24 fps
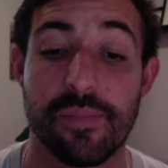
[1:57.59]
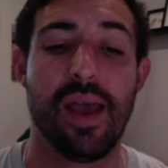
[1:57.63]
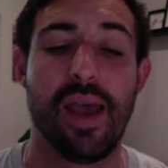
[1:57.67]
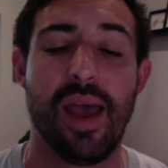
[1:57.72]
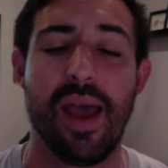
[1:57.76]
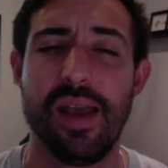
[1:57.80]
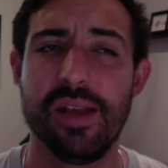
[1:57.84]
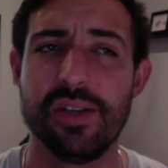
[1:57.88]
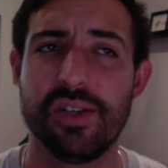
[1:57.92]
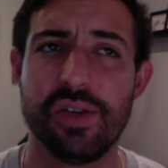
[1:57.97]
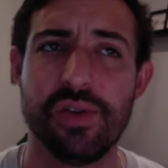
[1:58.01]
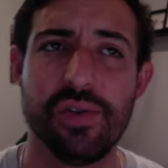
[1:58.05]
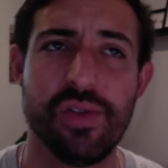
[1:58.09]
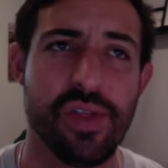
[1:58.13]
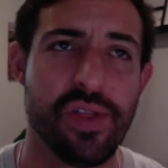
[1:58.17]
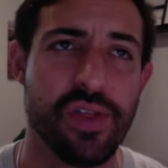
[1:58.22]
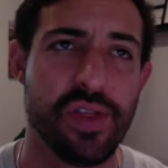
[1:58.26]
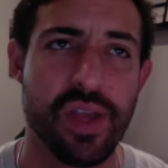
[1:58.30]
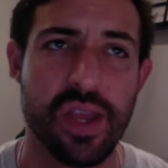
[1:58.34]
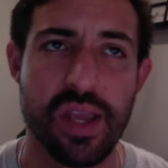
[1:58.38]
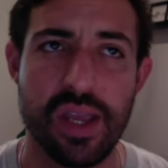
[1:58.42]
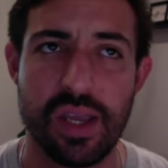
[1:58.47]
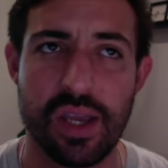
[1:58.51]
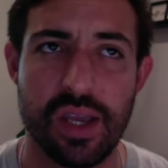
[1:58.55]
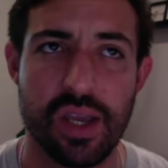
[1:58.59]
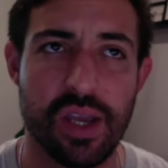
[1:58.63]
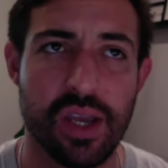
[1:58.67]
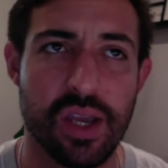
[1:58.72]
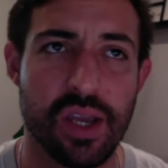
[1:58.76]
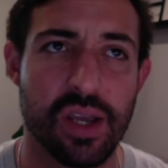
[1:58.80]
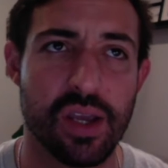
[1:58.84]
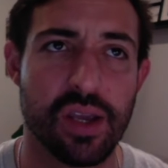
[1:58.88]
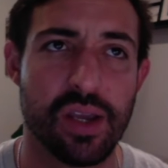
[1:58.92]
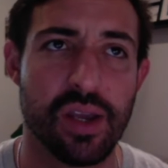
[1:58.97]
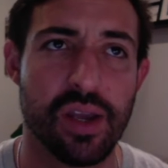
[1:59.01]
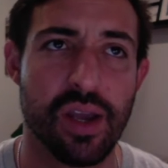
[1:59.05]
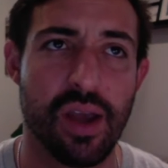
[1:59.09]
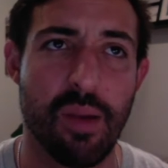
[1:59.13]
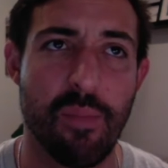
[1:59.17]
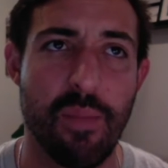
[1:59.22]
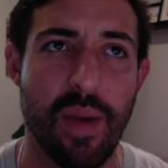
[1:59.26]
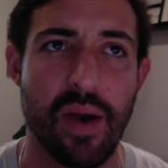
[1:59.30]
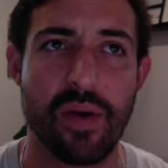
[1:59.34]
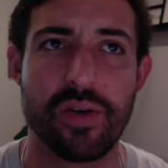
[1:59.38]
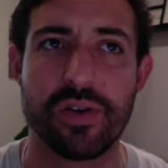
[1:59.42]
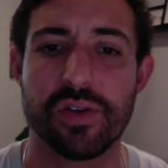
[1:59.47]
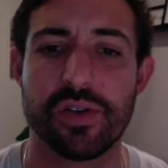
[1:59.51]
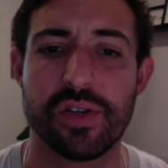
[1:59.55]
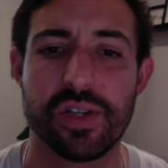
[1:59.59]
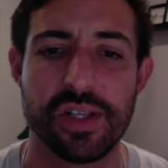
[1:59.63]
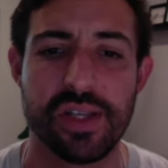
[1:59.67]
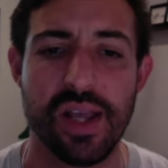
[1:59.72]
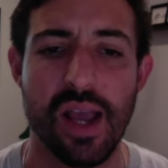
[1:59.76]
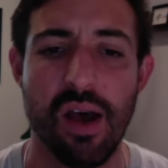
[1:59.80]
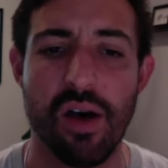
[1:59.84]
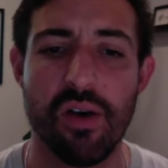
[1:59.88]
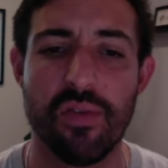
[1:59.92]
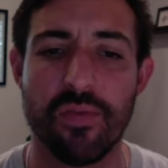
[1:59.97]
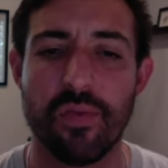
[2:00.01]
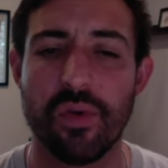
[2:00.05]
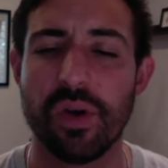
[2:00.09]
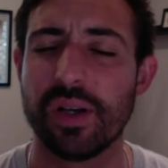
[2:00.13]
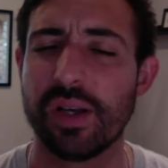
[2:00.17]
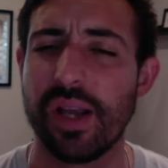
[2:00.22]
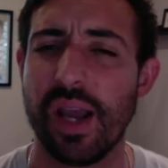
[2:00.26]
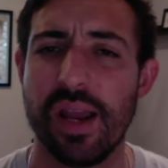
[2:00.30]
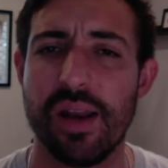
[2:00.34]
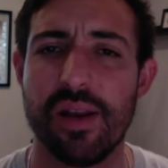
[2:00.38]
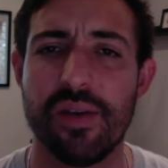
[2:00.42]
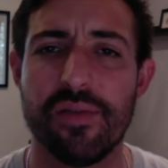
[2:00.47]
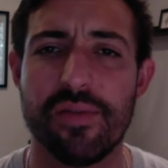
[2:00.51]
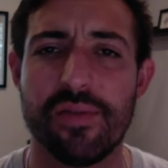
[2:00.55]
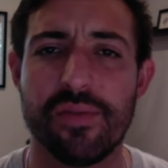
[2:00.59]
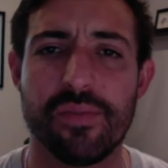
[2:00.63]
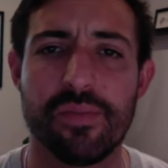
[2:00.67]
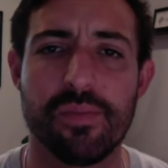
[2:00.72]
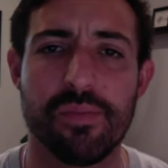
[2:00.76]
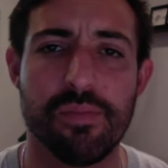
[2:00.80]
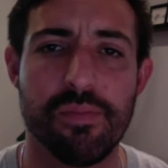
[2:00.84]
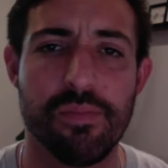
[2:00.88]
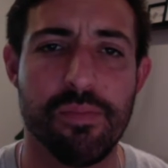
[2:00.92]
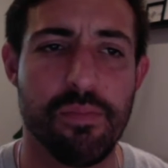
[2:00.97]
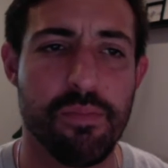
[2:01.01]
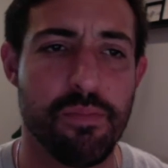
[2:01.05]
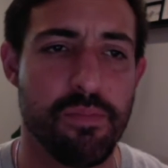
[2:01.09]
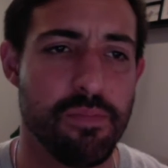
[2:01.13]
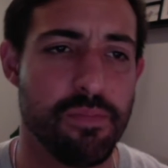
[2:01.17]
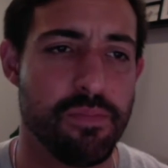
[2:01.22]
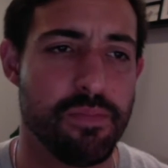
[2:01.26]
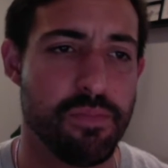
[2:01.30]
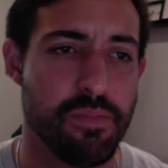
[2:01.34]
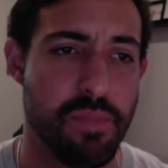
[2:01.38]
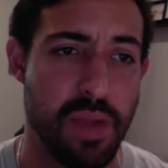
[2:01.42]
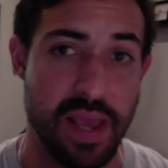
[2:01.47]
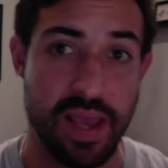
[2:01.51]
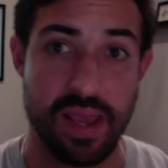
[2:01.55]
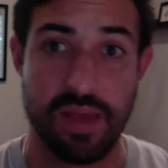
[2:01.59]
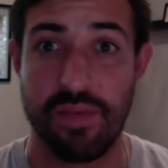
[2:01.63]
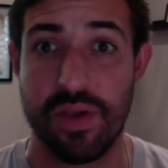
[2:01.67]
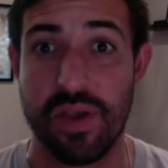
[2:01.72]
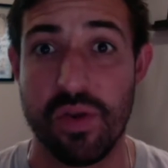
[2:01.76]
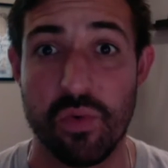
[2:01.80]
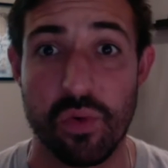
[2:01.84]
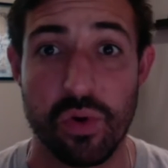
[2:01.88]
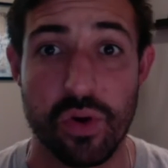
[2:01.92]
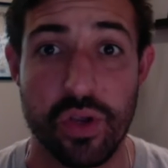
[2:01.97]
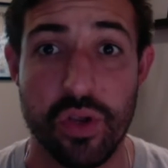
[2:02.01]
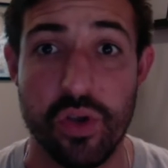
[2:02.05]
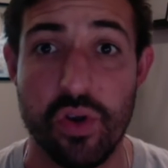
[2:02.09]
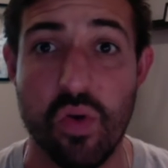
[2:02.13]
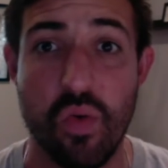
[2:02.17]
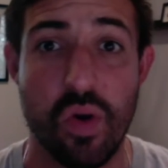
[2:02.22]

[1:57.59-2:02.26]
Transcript: As you think about yourself, what kind of baby were you?